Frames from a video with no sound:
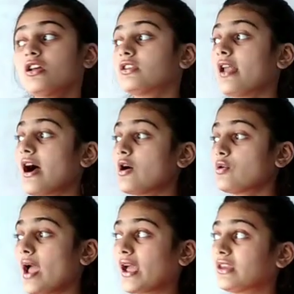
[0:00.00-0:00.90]

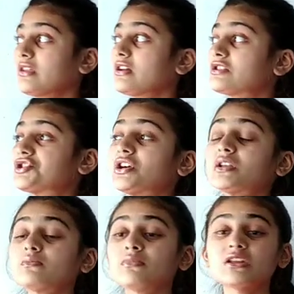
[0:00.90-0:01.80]
Now
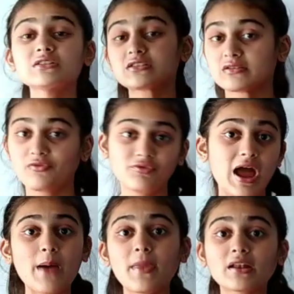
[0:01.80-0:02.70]
agriculture means
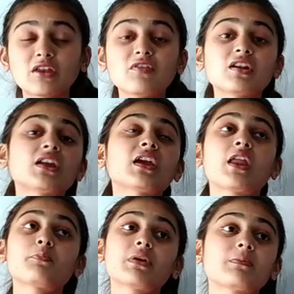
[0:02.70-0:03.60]
farm activity,
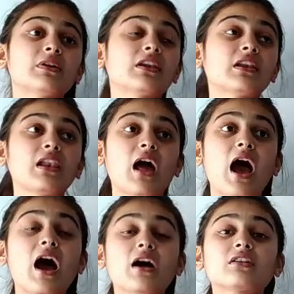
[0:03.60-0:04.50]
and
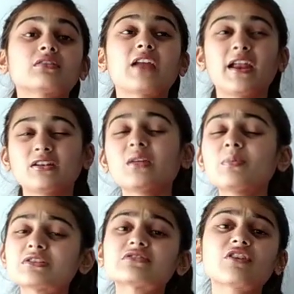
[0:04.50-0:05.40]

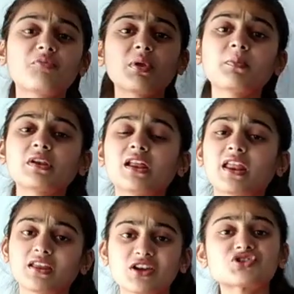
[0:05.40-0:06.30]
90% of people are
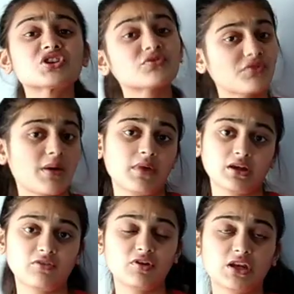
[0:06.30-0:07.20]
engaged in farm
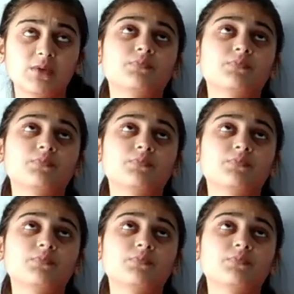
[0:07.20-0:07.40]
activity.